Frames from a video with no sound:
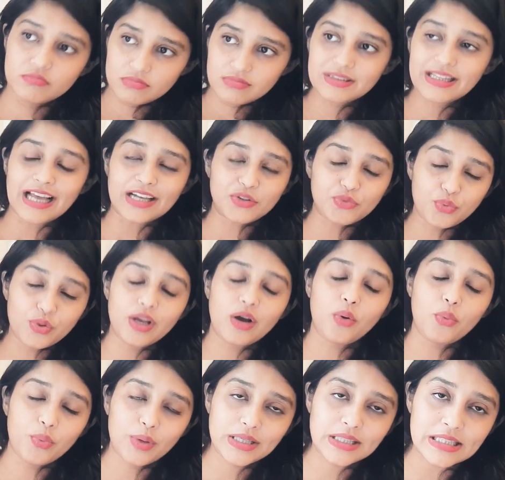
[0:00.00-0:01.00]
that we
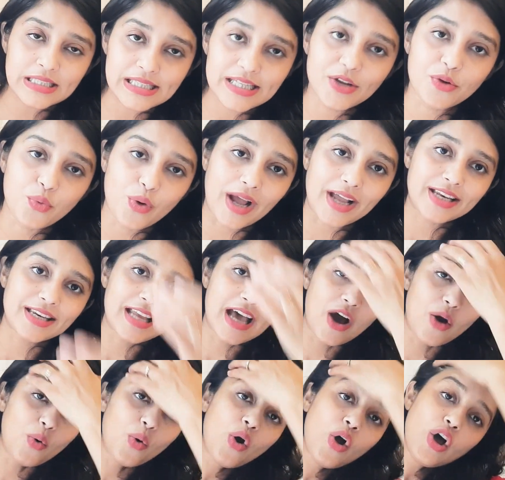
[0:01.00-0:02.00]
are witnessing right
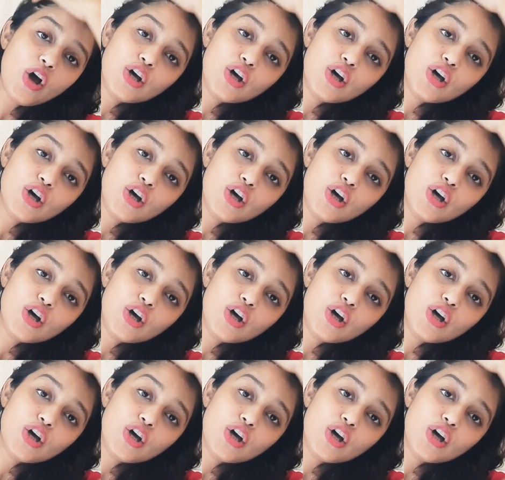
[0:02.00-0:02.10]
now.